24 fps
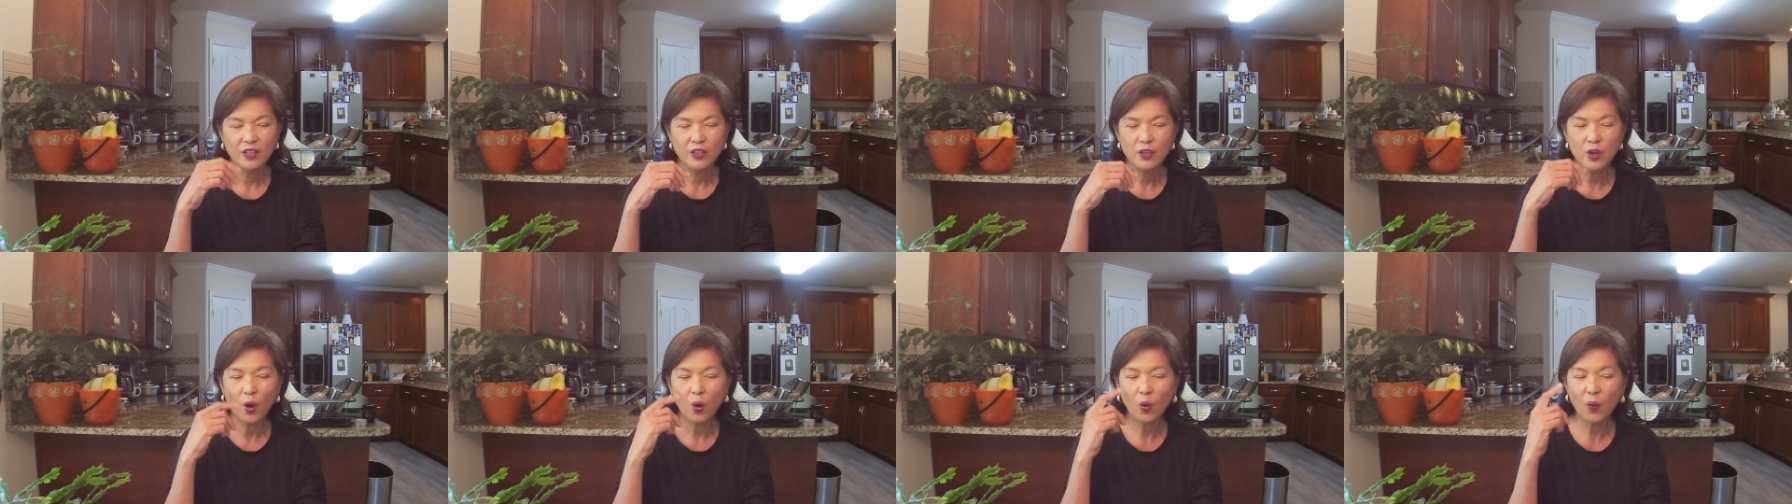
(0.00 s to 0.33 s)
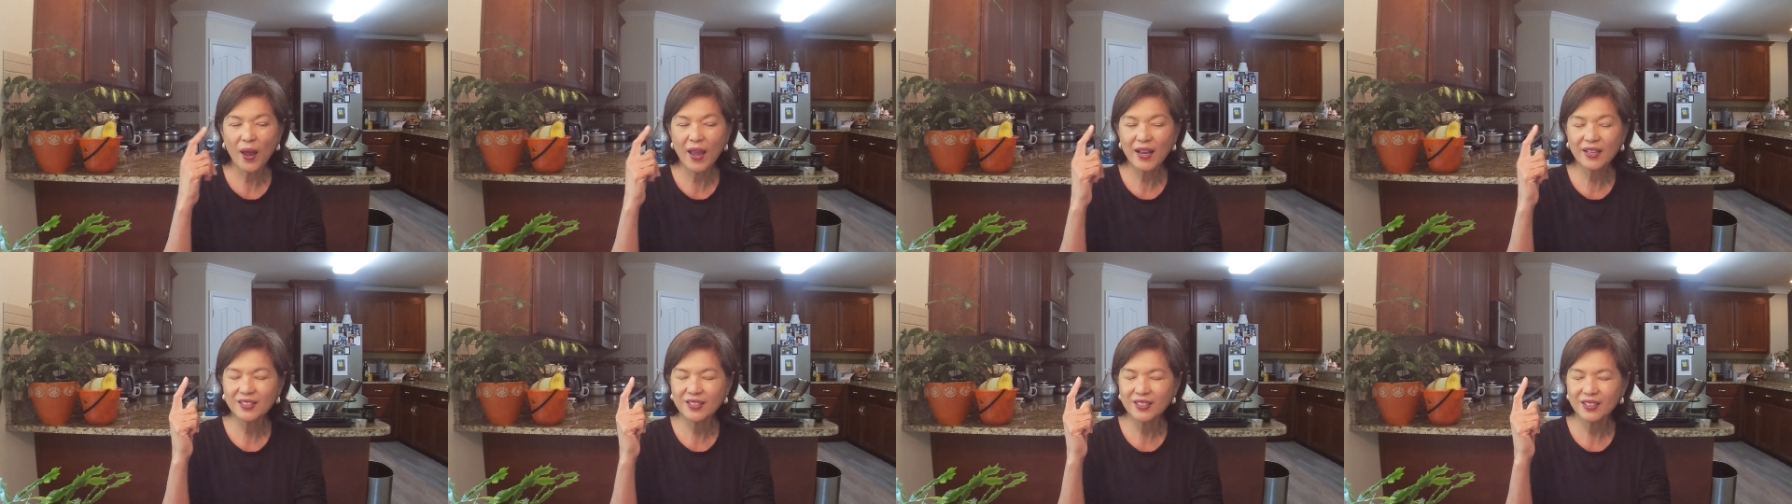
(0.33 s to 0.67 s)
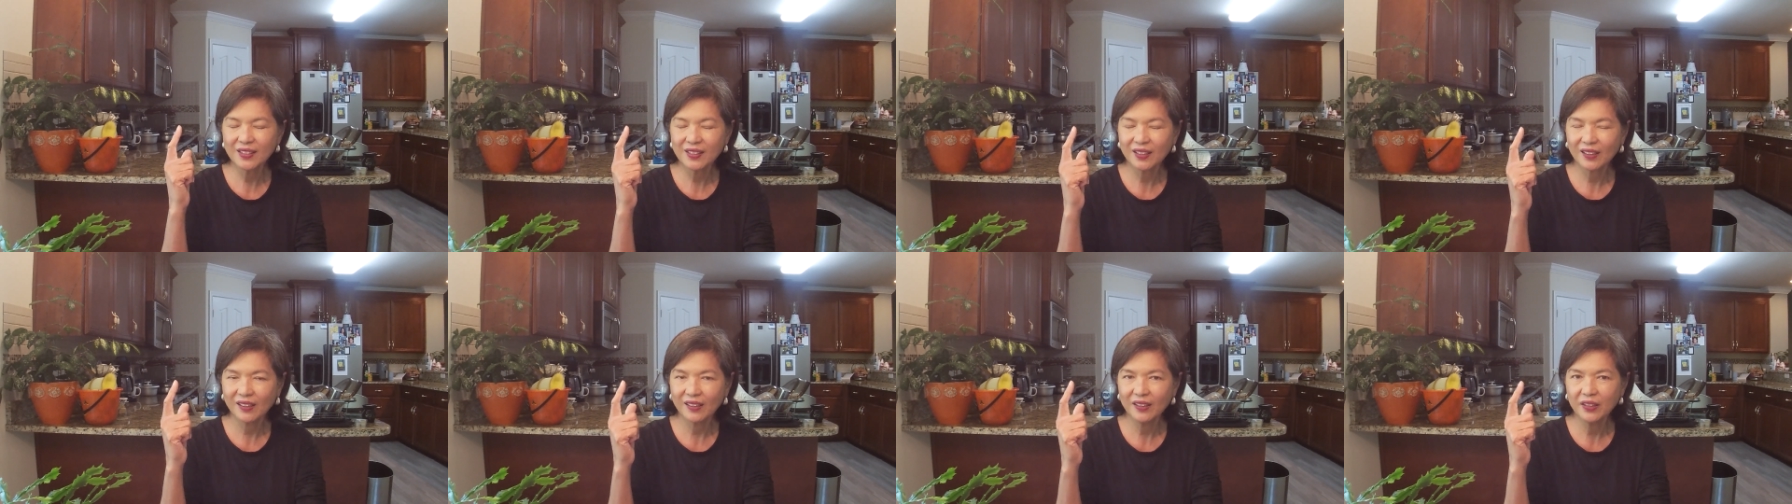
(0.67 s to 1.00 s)
No
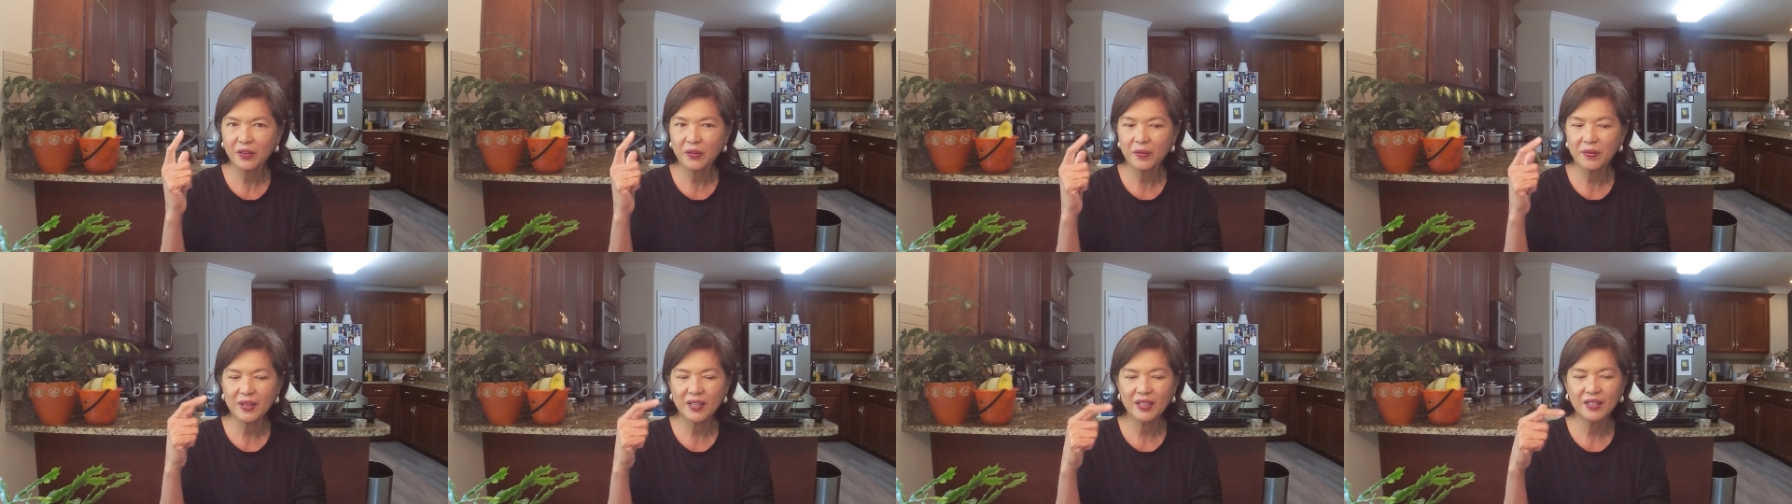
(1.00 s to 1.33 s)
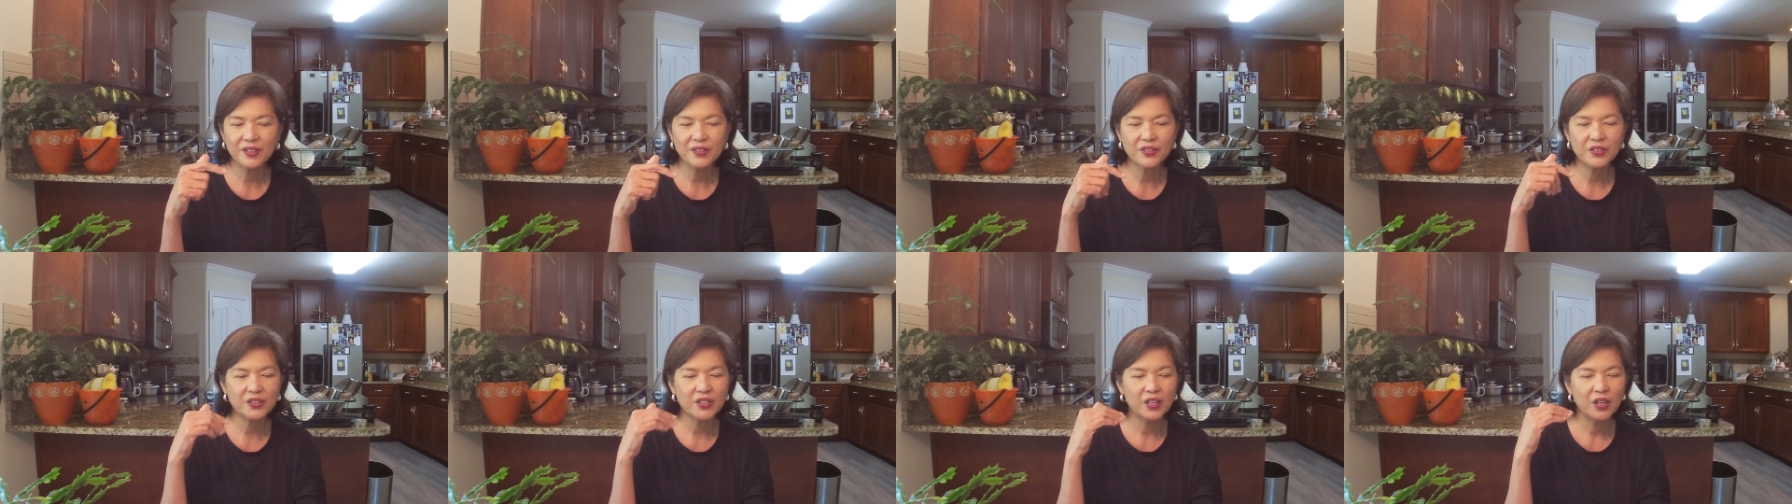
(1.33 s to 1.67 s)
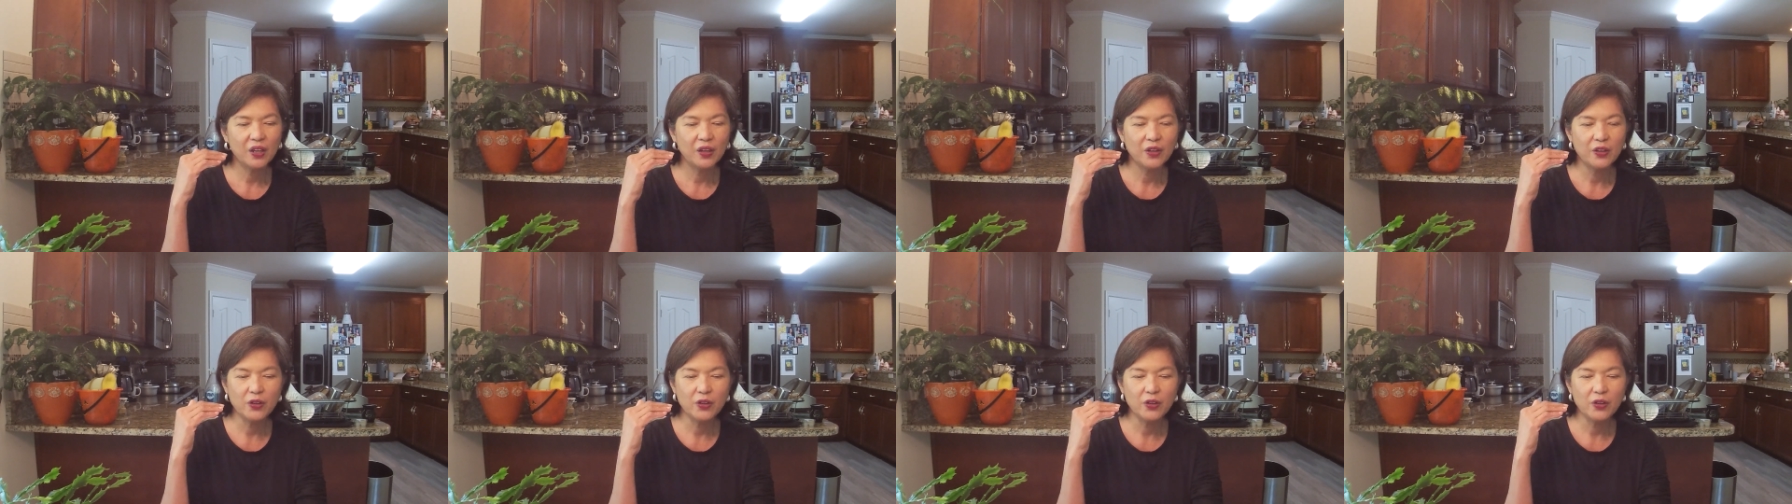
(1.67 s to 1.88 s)
exit clearance,